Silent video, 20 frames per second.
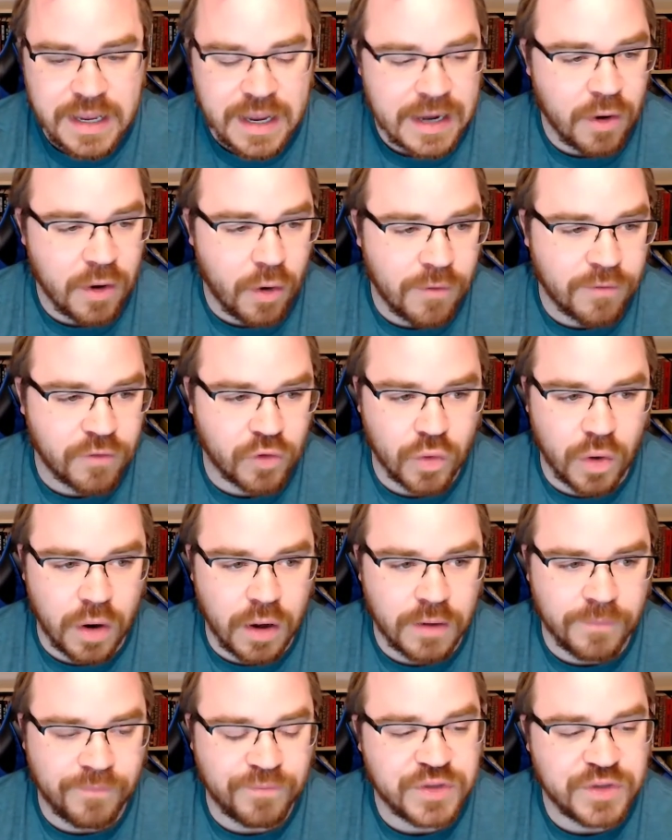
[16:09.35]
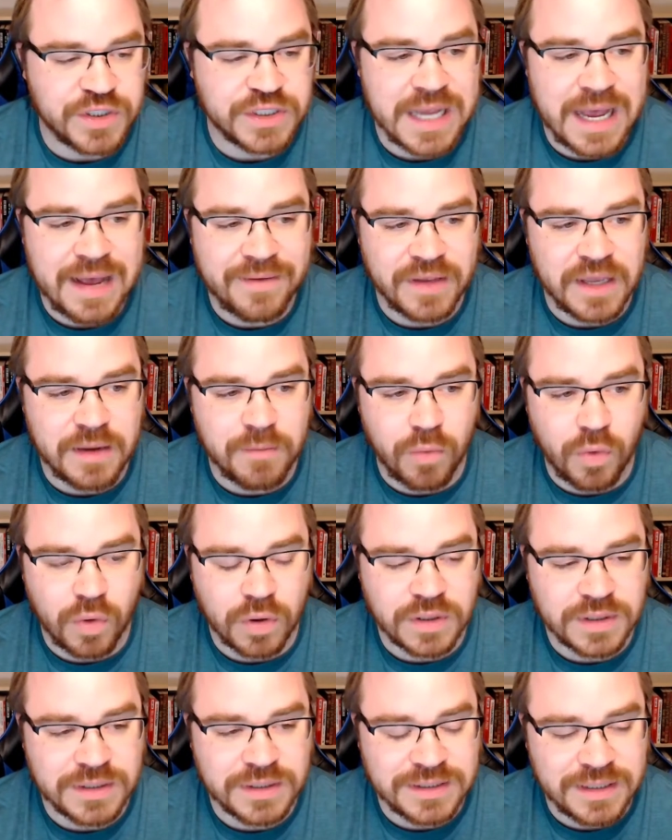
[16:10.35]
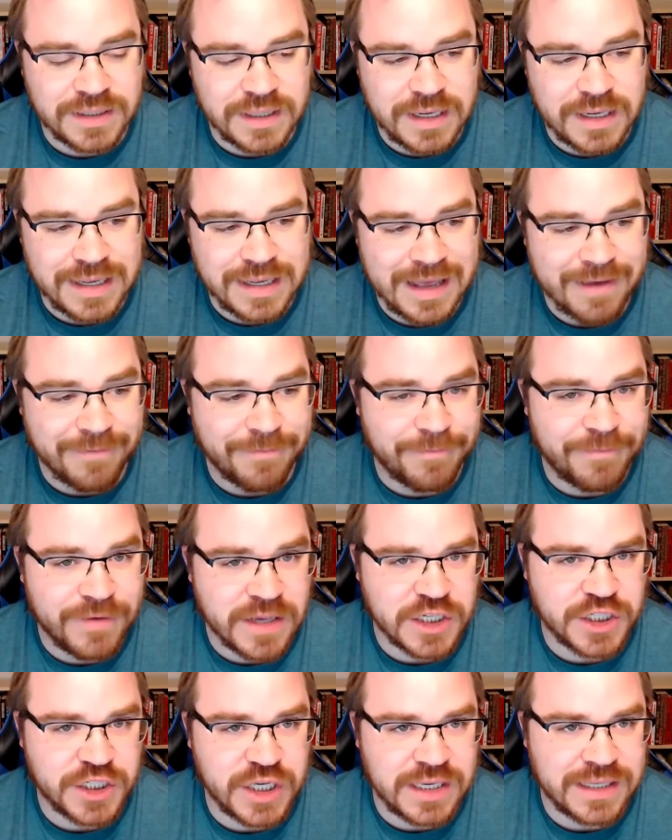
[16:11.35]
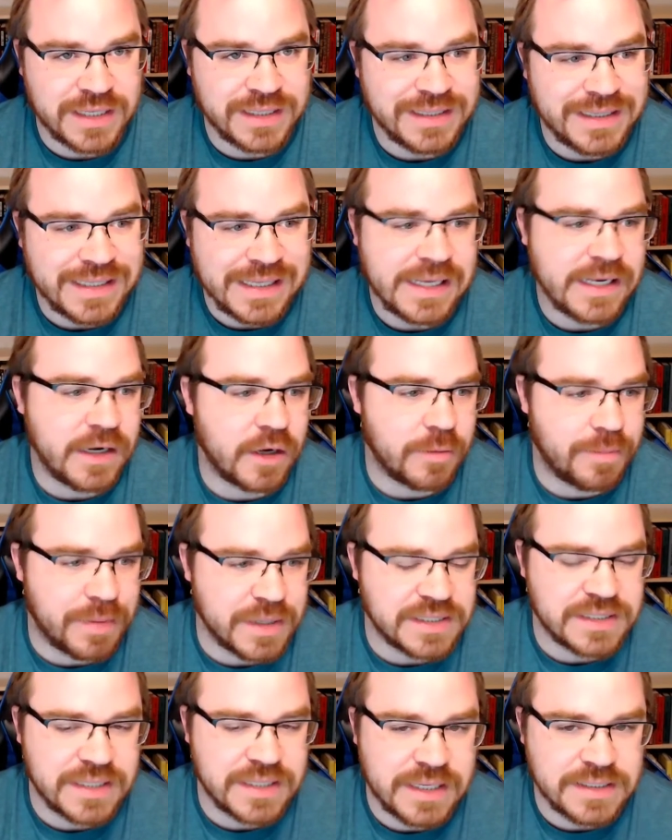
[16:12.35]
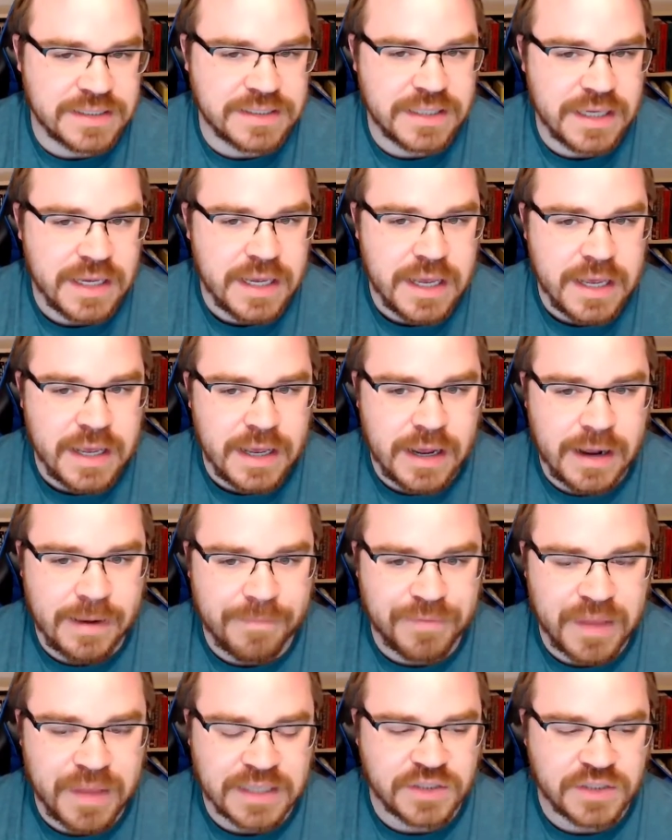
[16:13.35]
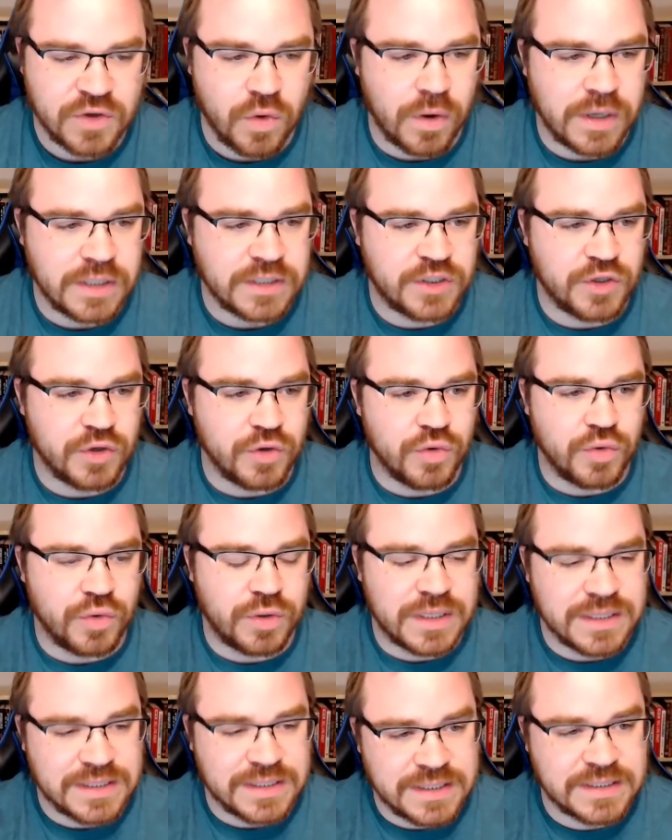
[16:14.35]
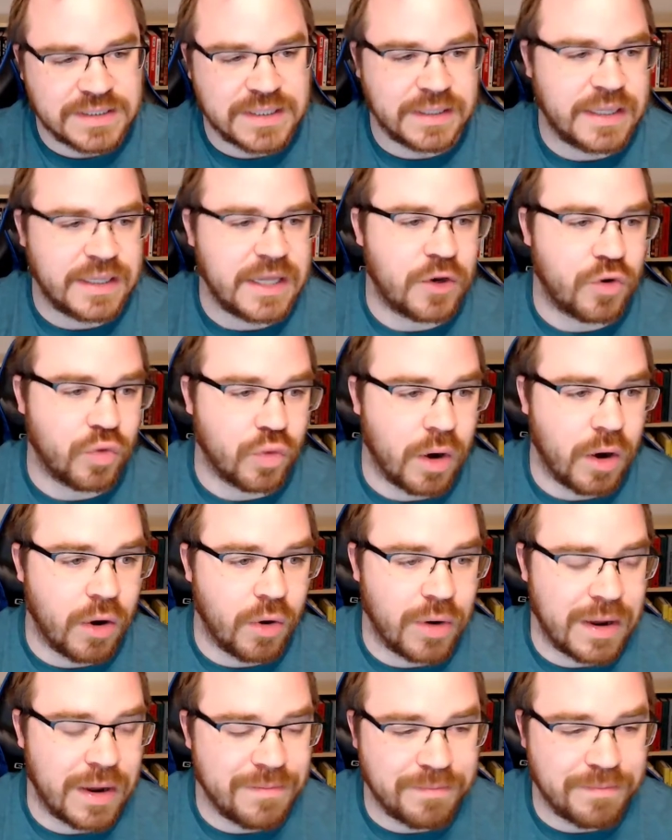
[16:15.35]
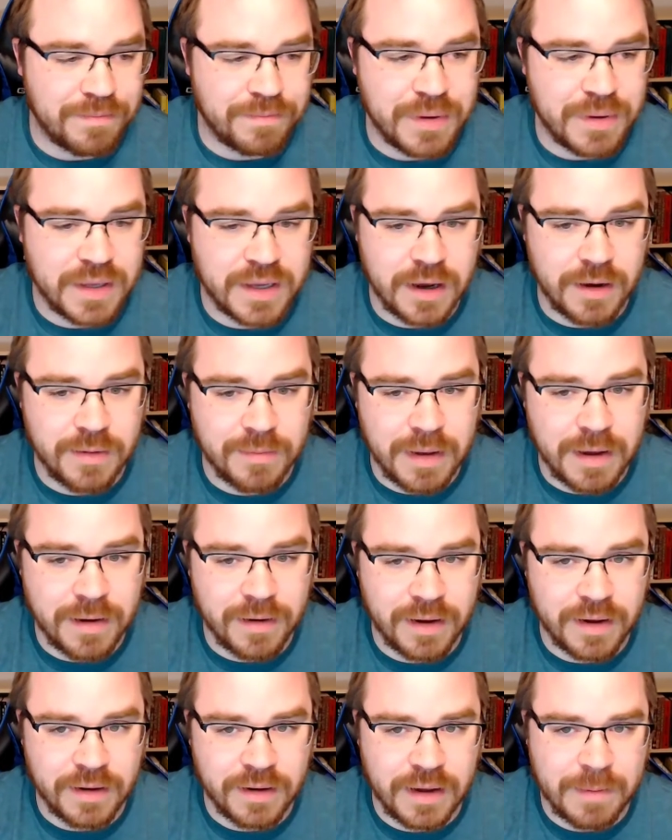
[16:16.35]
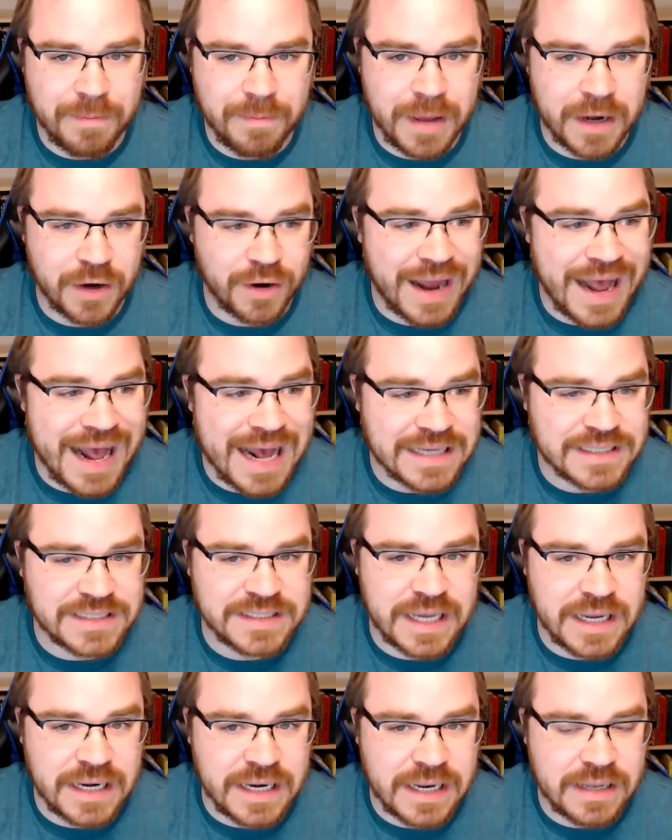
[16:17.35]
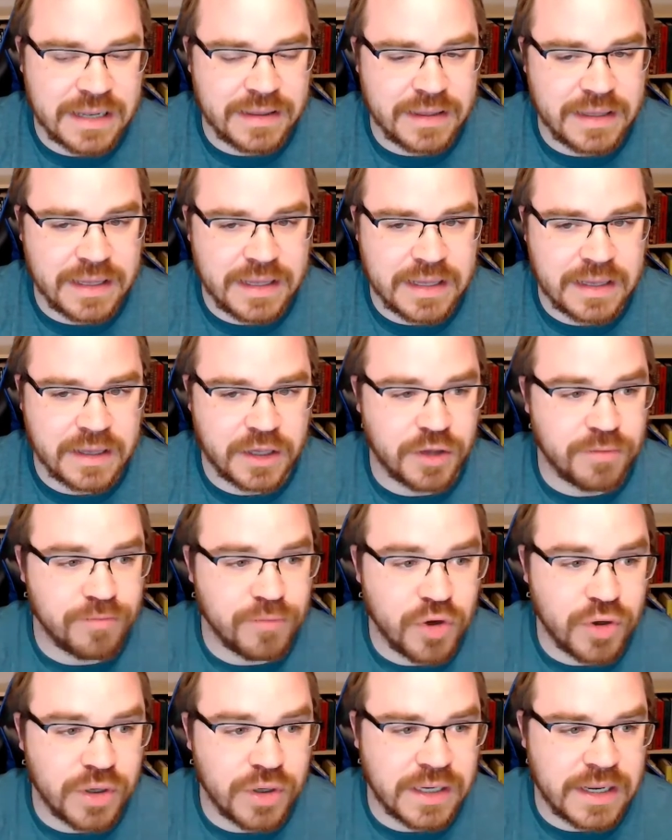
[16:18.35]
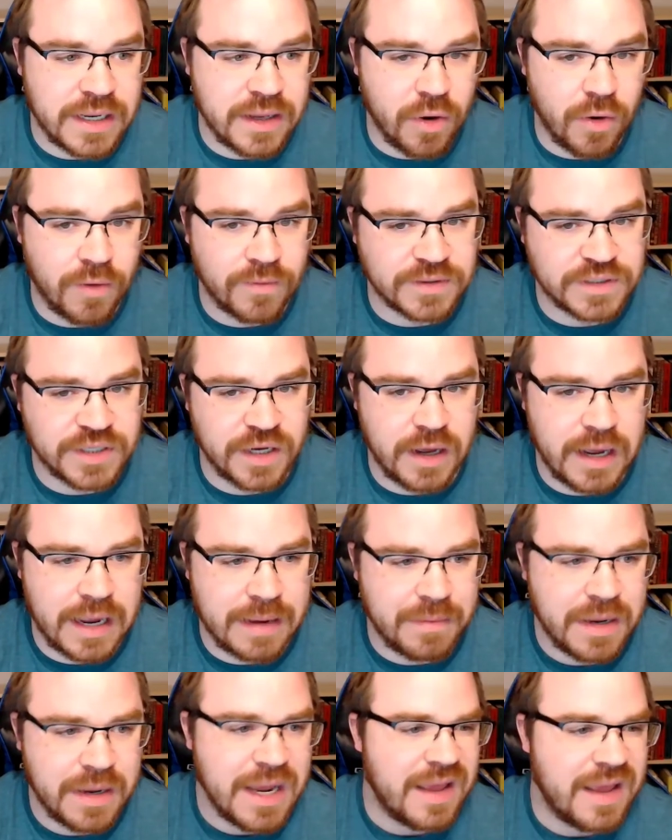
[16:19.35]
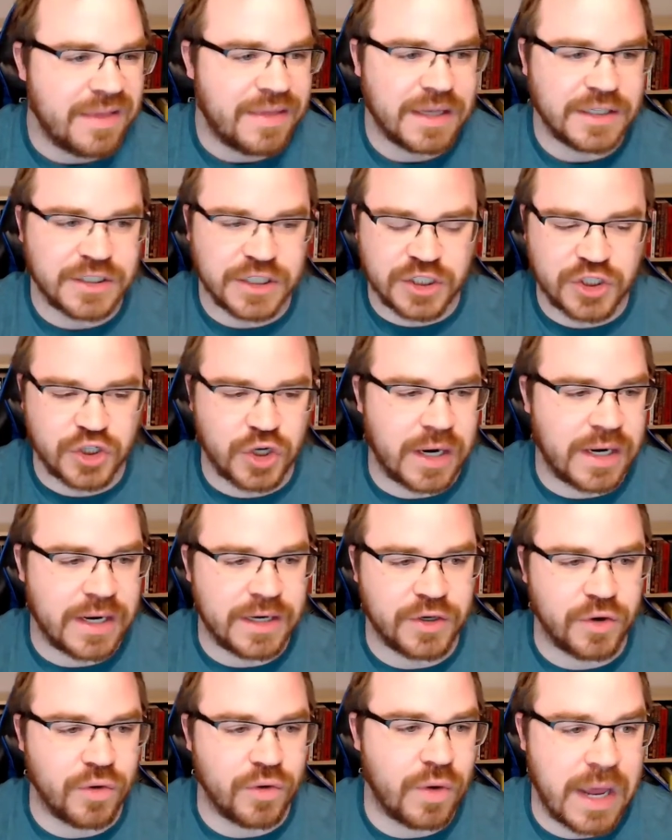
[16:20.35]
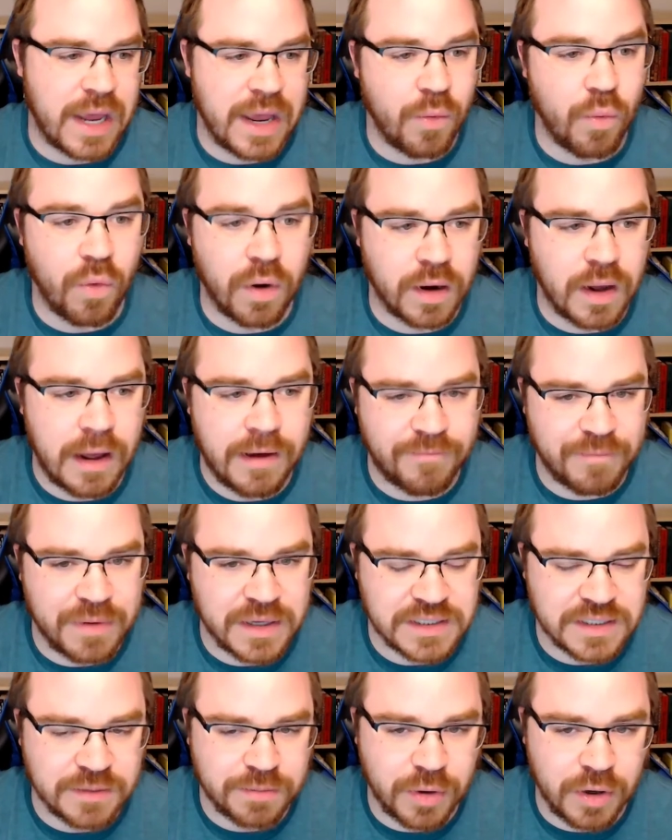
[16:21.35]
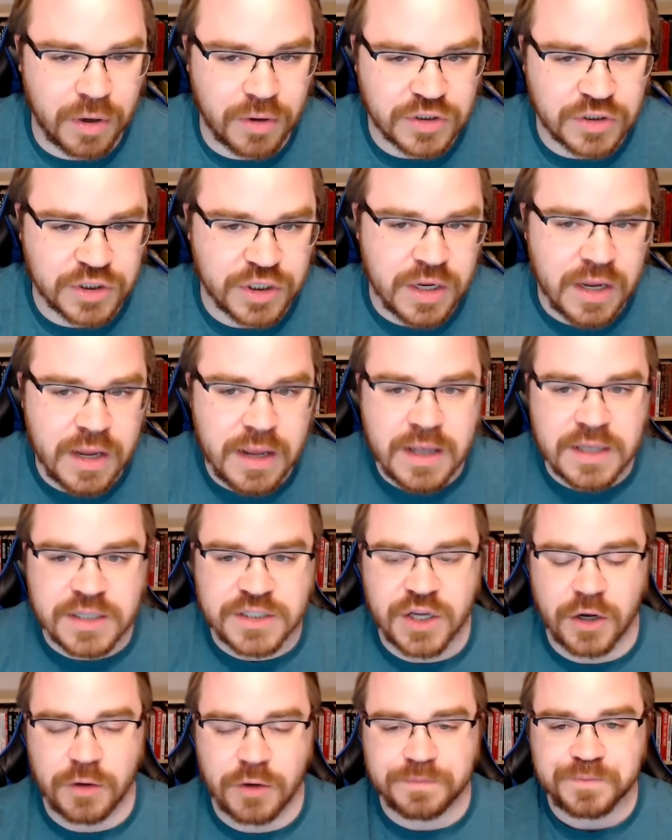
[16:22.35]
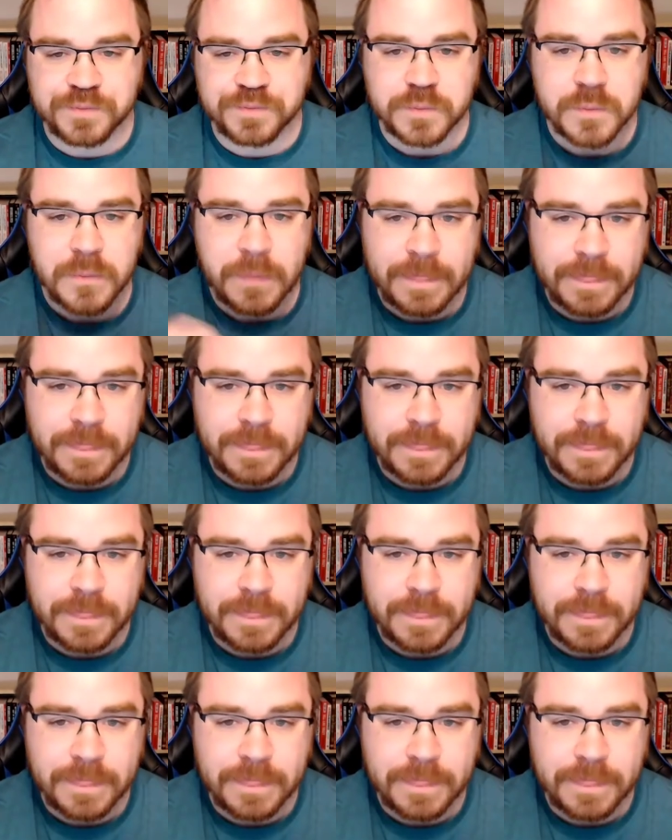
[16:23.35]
and overall just having a more efficient, leaner business that's going to consistently grow and become a better asset in the community over time than just trying to do a one-off based approach. So